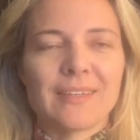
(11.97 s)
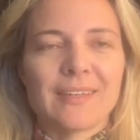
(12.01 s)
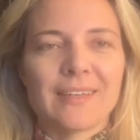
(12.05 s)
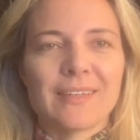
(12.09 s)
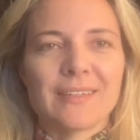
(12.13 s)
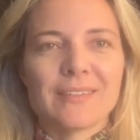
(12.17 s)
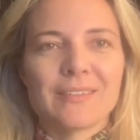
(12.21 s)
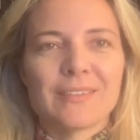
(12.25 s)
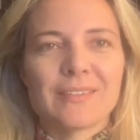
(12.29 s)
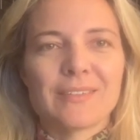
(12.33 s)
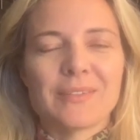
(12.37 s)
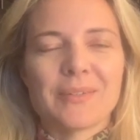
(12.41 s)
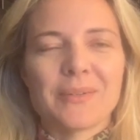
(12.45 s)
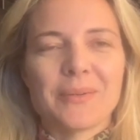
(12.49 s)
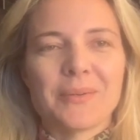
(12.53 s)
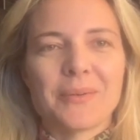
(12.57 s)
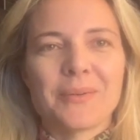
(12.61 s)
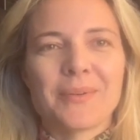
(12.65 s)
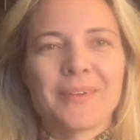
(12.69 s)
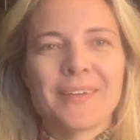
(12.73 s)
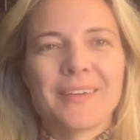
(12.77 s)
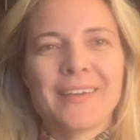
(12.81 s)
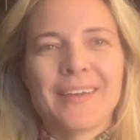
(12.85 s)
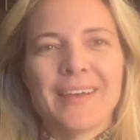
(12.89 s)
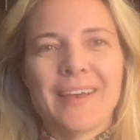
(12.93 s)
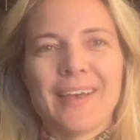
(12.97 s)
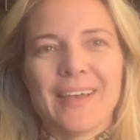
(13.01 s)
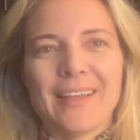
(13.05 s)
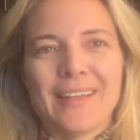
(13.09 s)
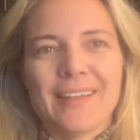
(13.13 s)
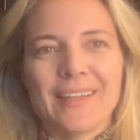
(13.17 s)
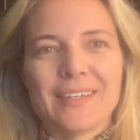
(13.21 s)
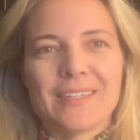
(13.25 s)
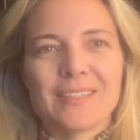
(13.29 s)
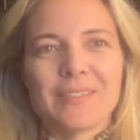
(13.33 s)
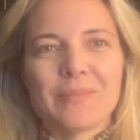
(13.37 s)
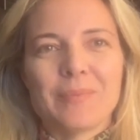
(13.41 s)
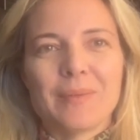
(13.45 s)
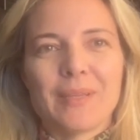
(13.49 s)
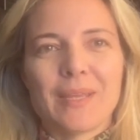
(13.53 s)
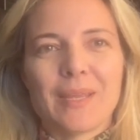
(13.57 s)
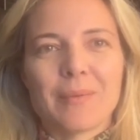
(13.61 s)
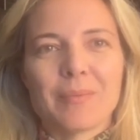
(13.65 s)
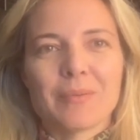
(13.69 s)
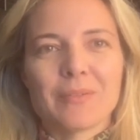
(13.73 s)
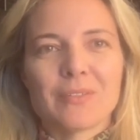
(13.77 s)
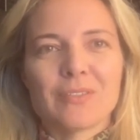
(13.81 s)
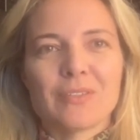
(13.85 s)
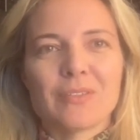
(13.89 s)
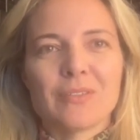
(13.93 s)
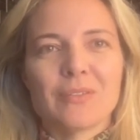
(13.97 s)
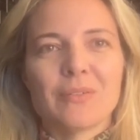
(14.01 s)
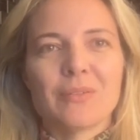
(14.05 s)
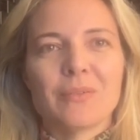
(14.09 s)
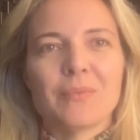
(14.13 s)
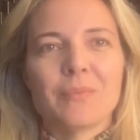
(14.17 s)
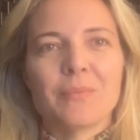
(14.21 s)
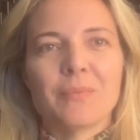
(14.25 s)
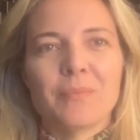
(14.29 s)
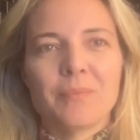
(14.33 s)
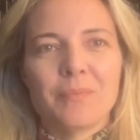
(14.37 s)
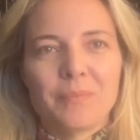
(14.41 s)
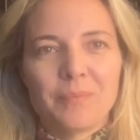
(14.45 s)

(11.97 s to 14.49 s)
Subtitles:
And so I like to be able to